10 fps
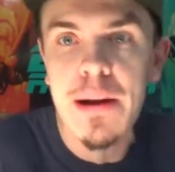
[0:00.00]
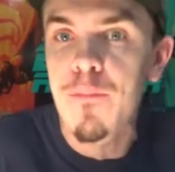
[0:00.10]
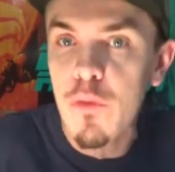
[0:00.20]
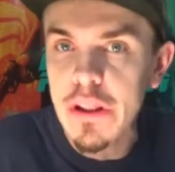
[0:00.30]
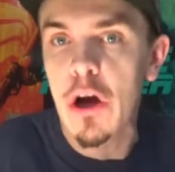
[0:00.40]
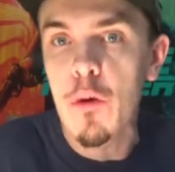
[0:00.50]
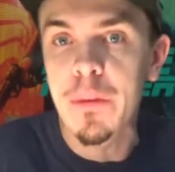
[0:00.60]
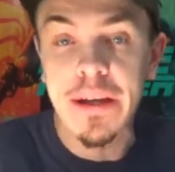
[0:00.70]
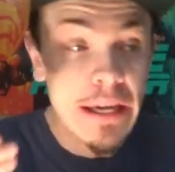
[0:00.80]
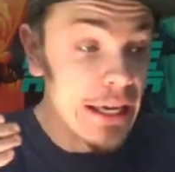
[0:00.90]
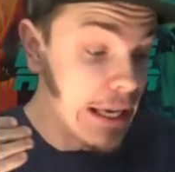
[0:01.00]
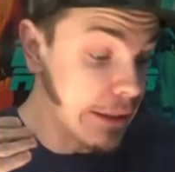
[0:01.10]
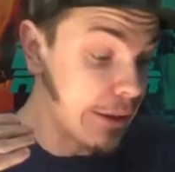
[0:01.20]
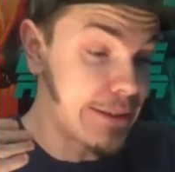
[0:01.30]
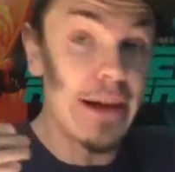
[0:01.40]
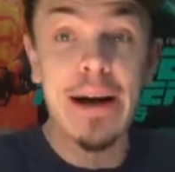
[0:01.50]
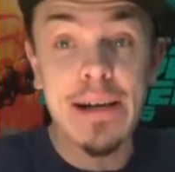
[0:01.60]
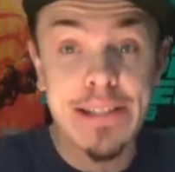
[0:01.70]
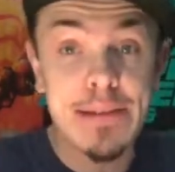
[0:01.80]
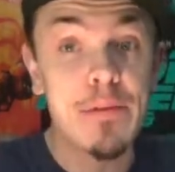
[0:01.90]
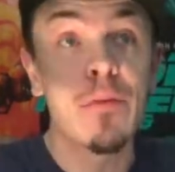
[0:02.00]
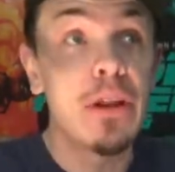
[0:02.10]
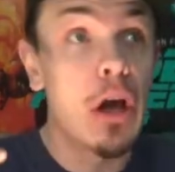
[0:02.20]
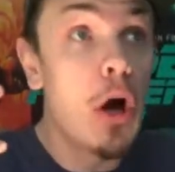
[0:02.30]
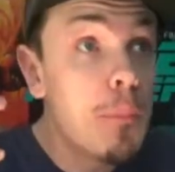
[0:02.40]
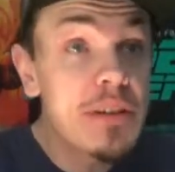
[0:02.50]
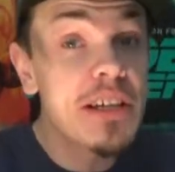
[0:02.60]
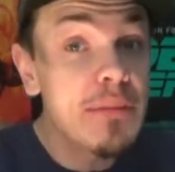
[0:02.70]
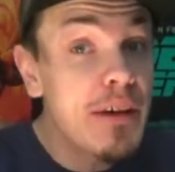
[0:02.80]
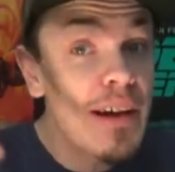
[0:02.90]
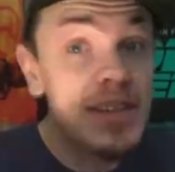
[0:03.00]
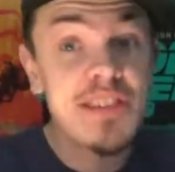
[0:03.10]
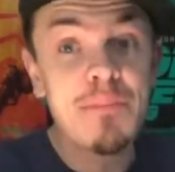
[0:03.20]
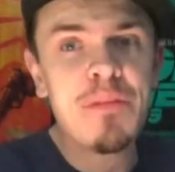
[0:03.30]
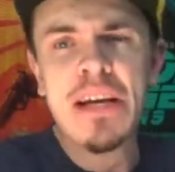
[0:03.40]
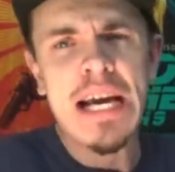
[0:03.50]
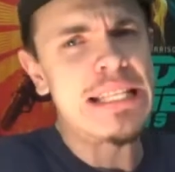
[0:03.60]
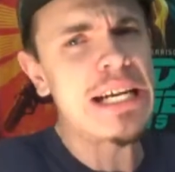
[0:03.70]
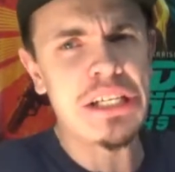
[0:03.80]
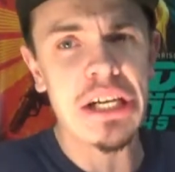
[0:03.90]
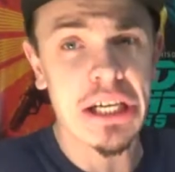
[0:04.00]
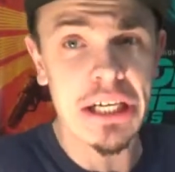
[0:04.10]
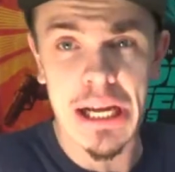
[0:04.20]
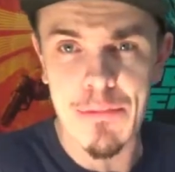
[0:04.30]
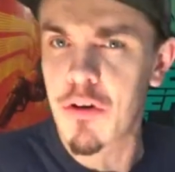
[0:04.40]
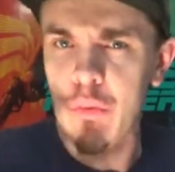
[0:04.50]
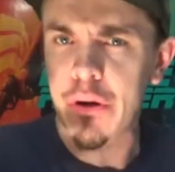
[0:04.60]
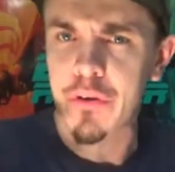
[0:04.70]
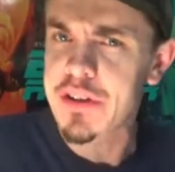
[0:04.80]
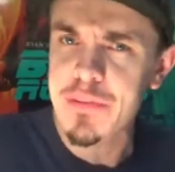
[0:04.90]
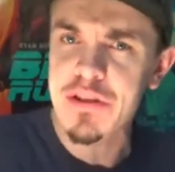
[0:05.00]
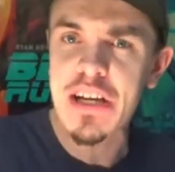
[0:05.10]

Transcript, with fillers: I'm really hoping it looks awesome. I really hope it's going to be awesome. It's actually not going to come out around Christmas